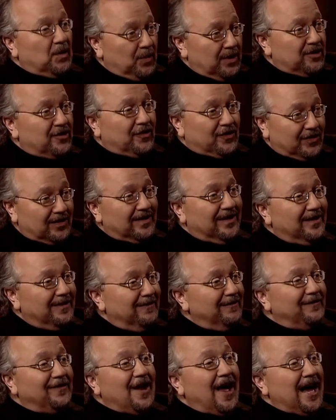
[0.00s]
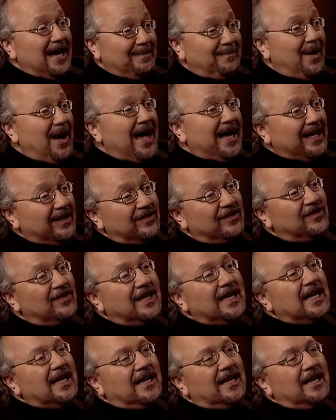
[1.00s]
We're just flying by and
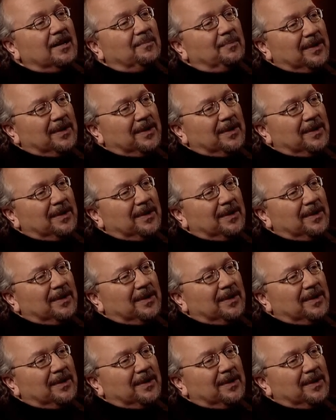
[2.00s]
seeing it.